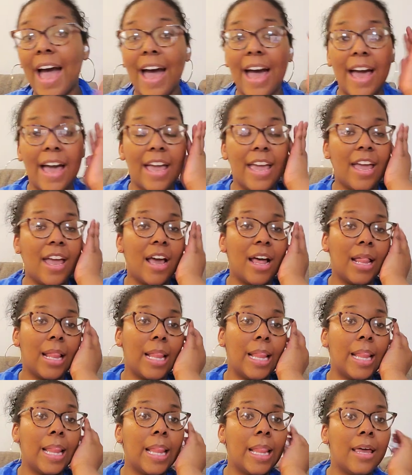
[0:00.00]
I
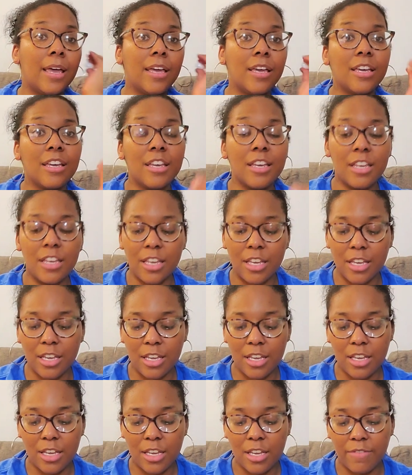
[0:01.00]

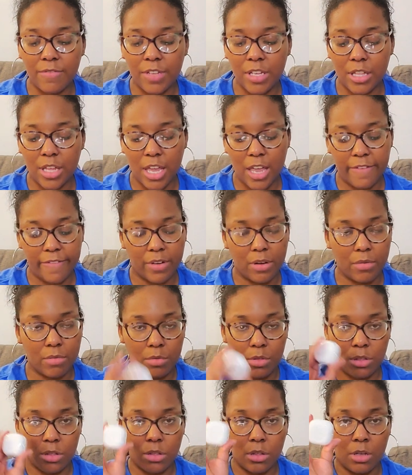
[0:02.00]
love these
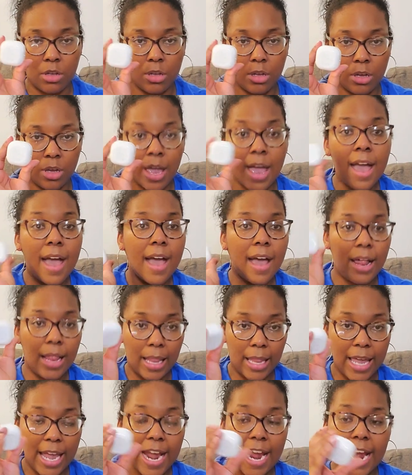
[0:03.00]
headphones
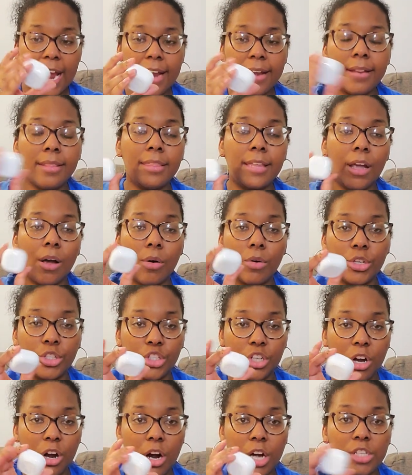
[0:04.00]
and they hold a
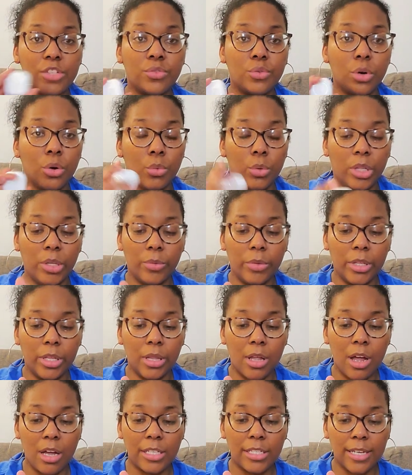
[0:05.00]
charge for a really, really
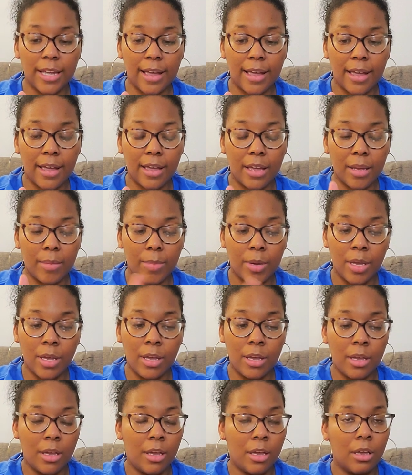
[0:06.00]
long time.
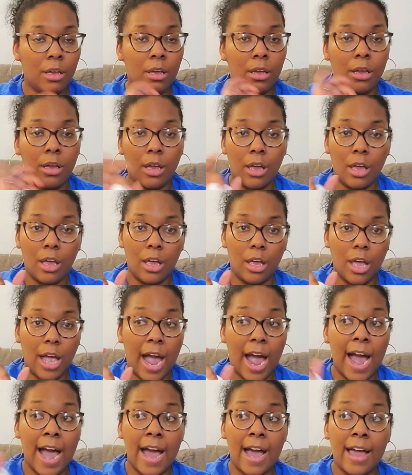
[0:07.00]

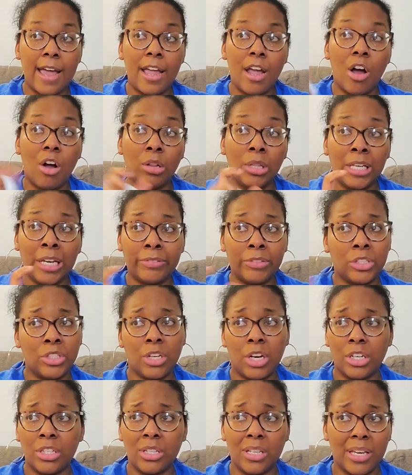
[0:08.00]
I only have to
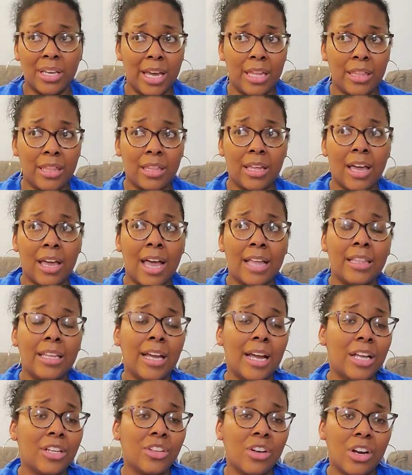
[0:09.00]
charge the case, I think
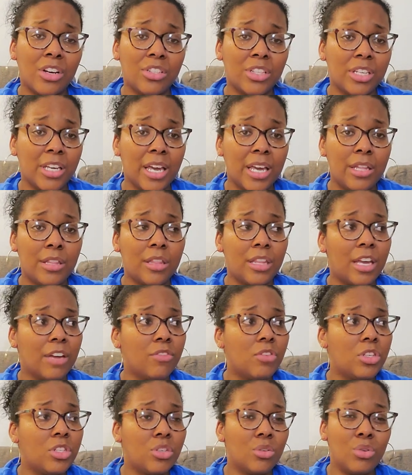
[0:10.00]
I charge the case
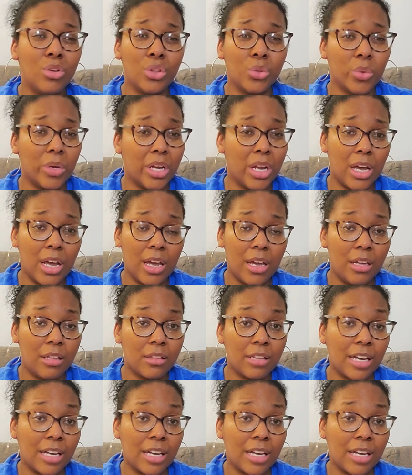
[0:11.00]
every two to three days.